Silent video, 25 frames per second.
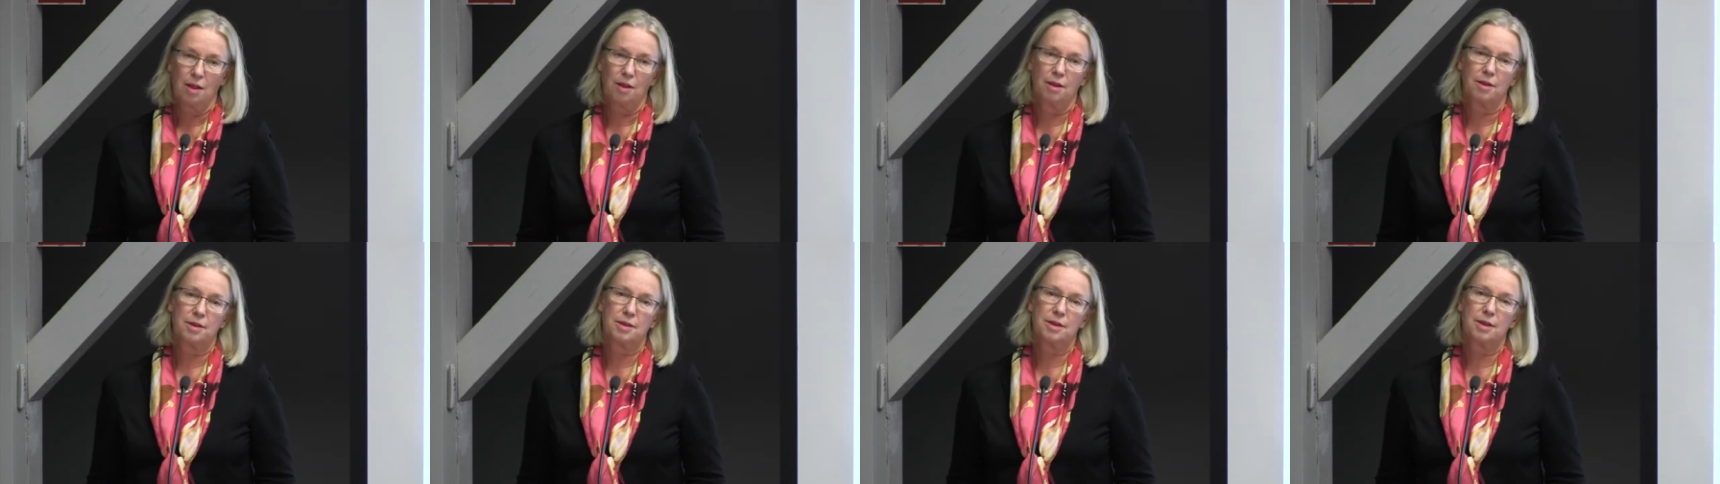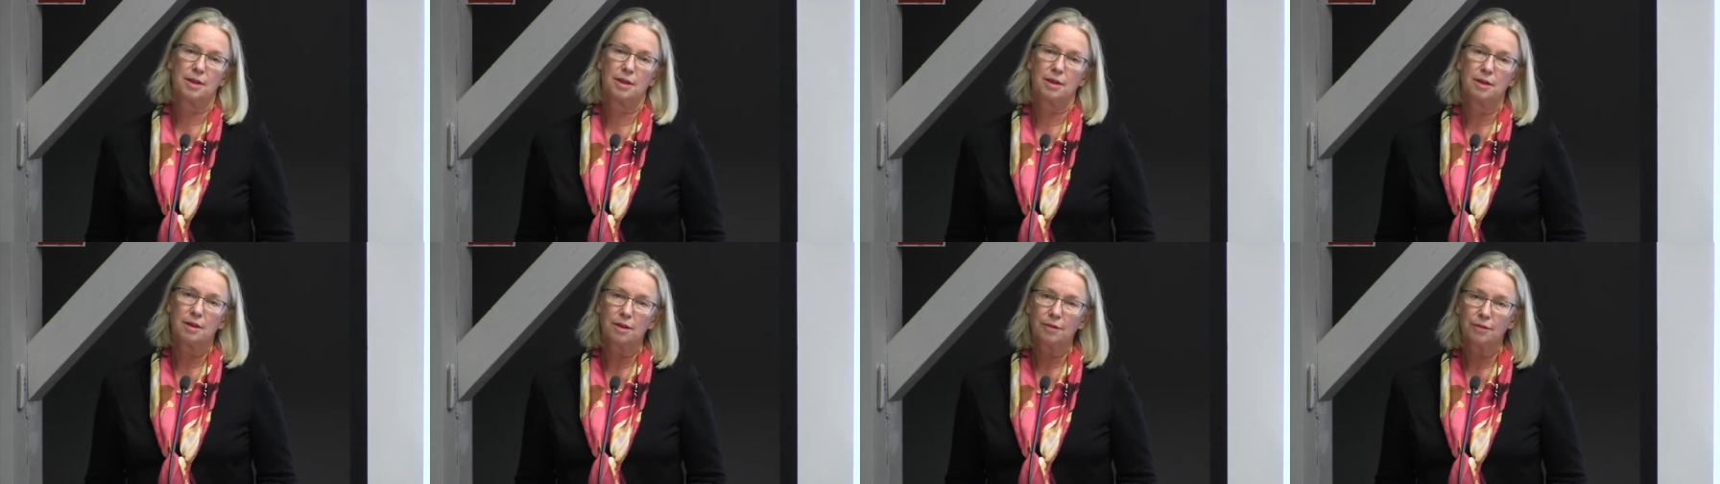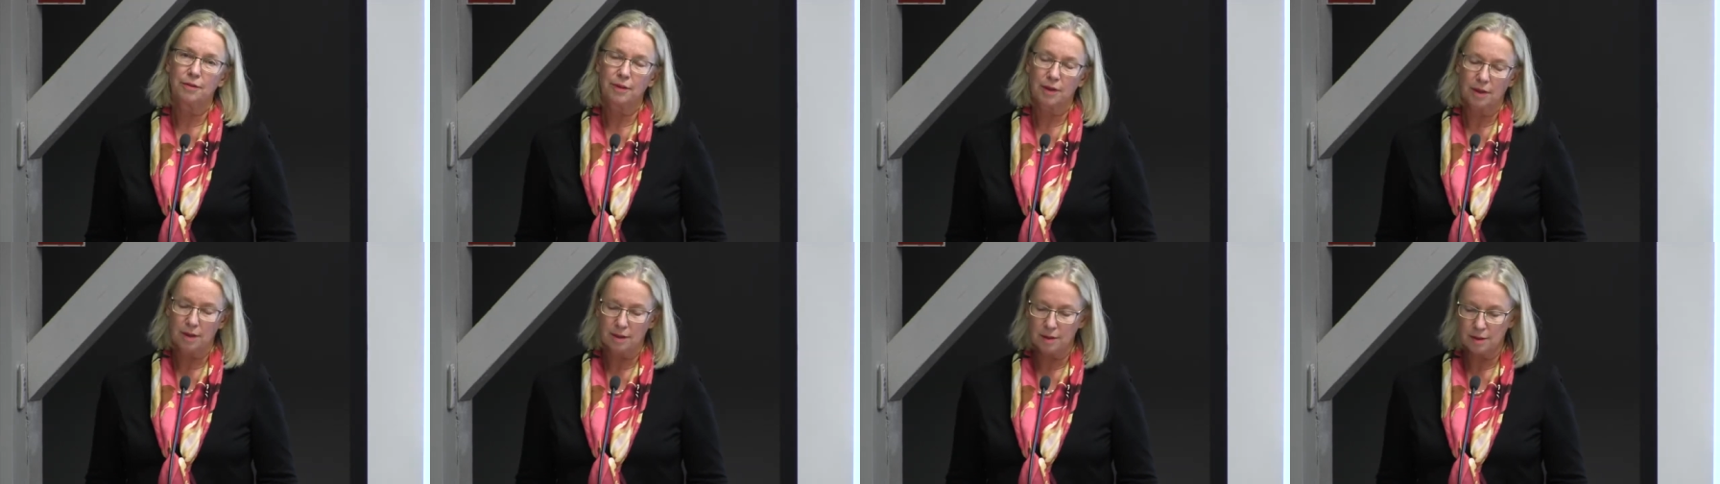The
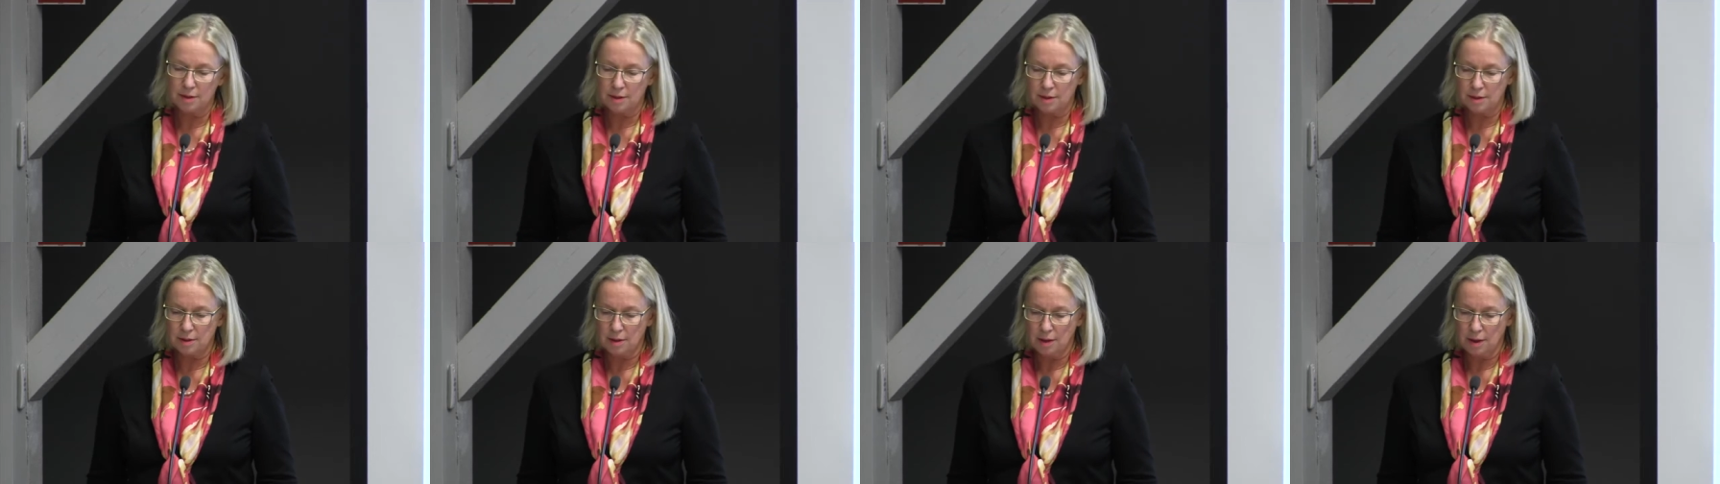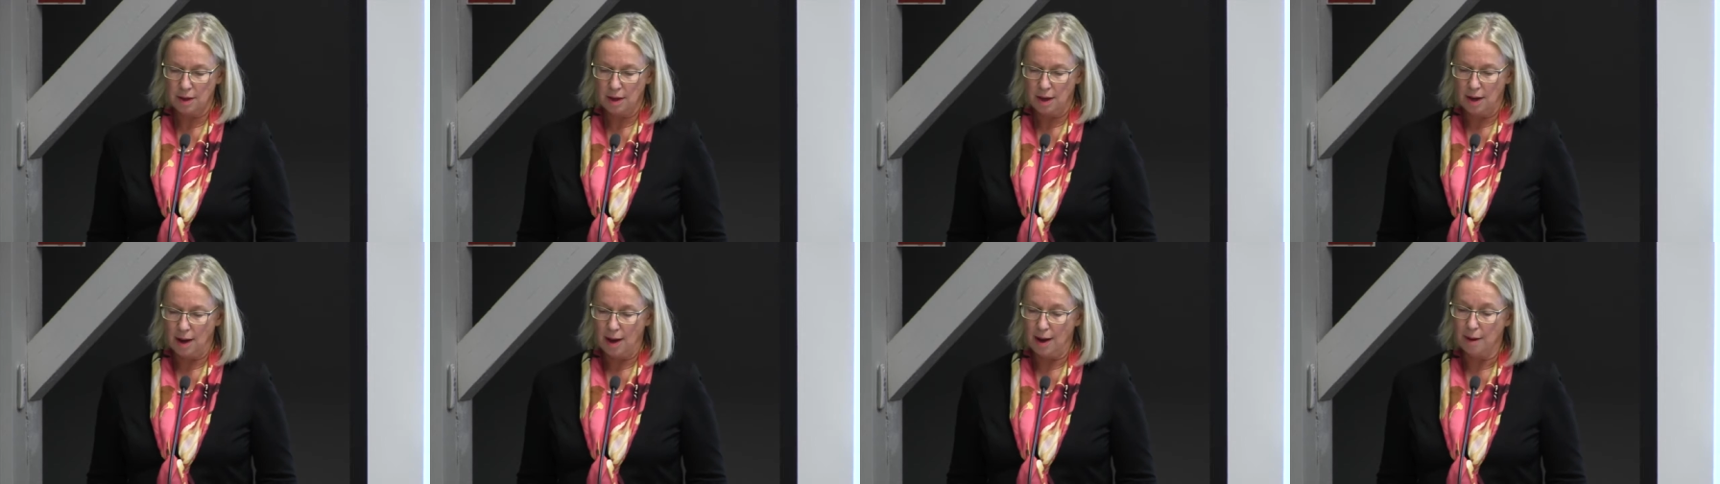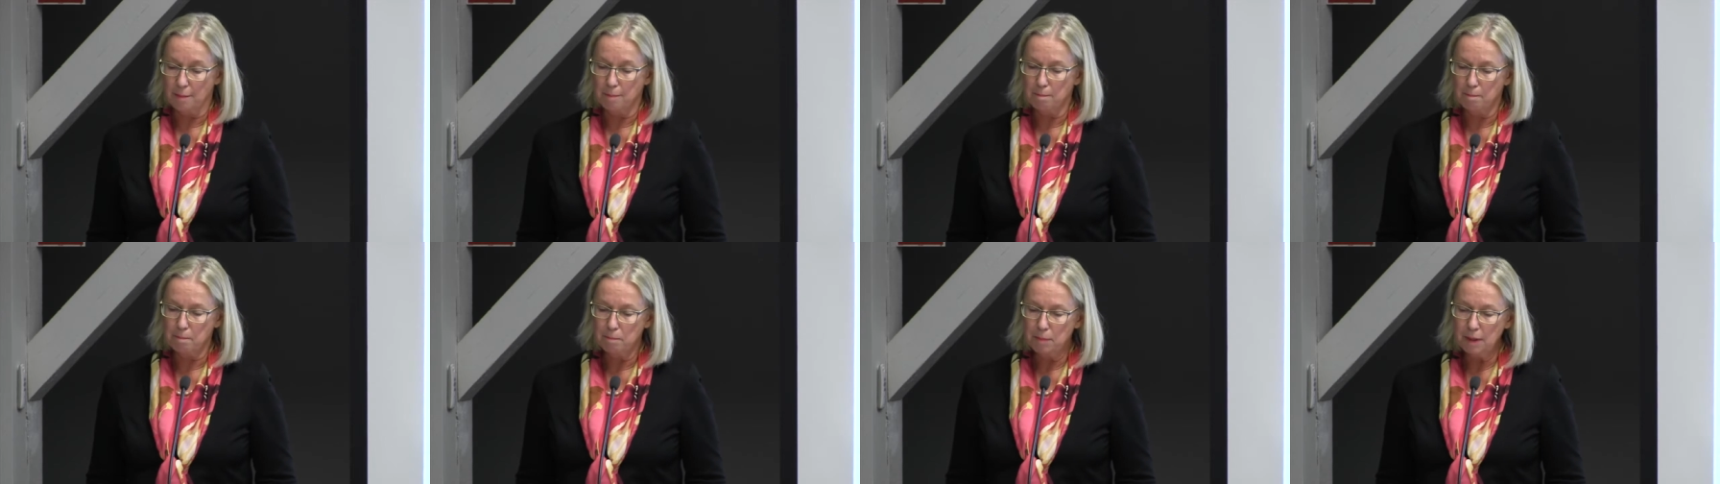significance
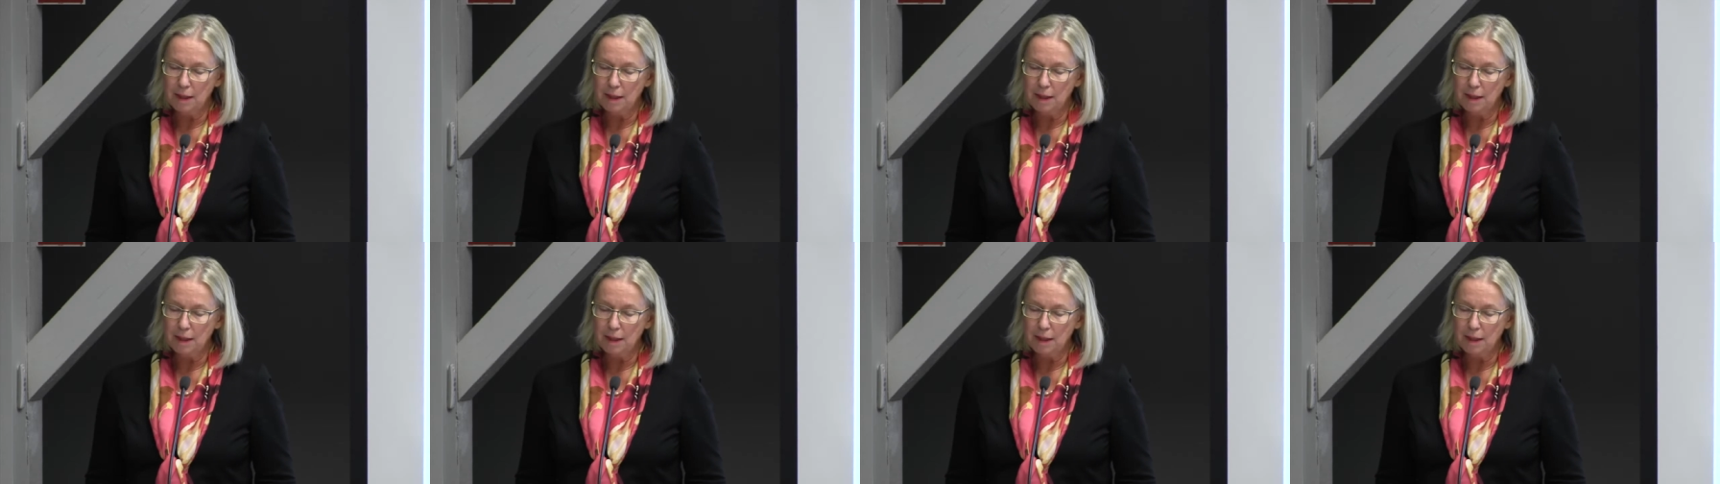and